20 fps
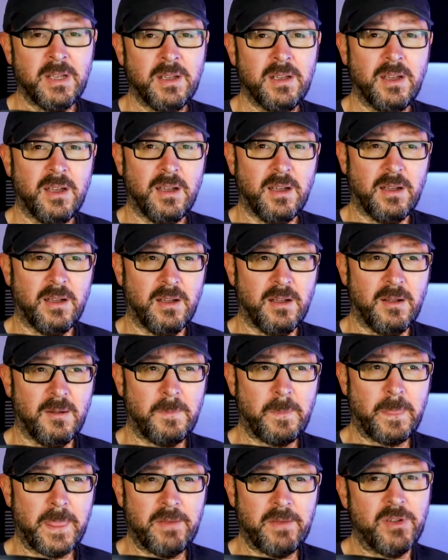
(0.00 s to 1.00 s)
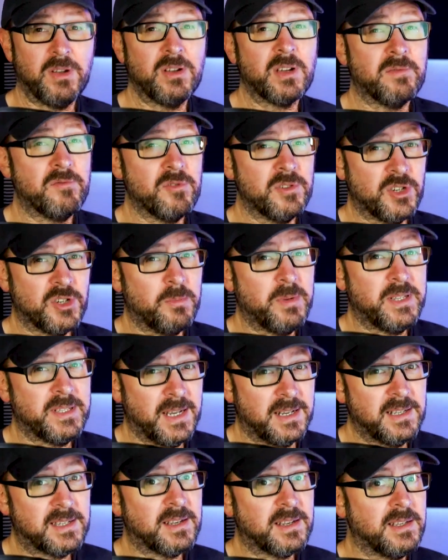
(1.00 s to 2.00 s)
Um, if you're looking for a job in
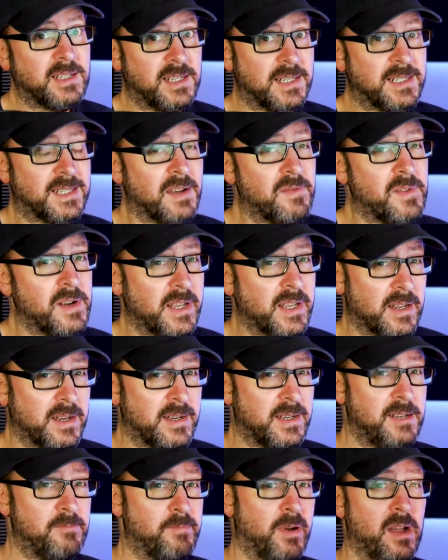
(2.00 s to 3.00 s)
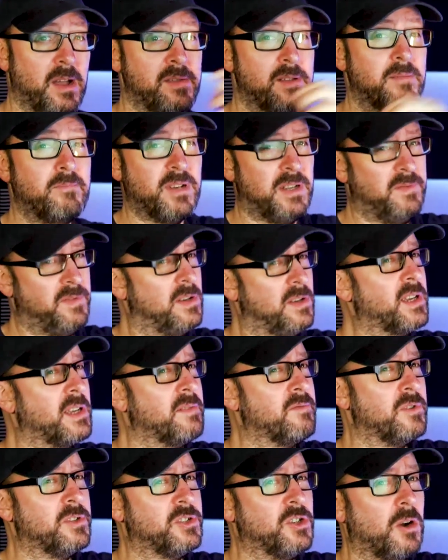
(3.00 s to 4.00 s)
data science, you're definitely going to need Python. But if you're looking
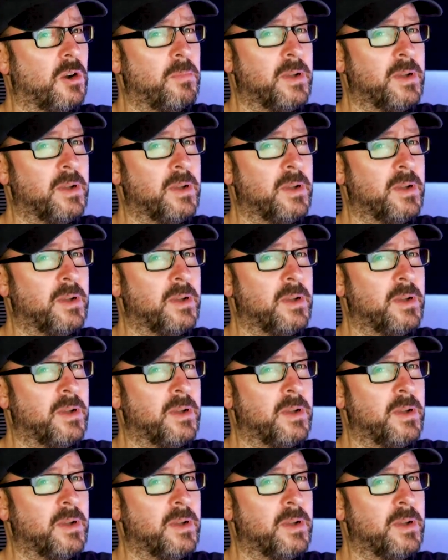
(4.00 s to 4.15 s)
for a job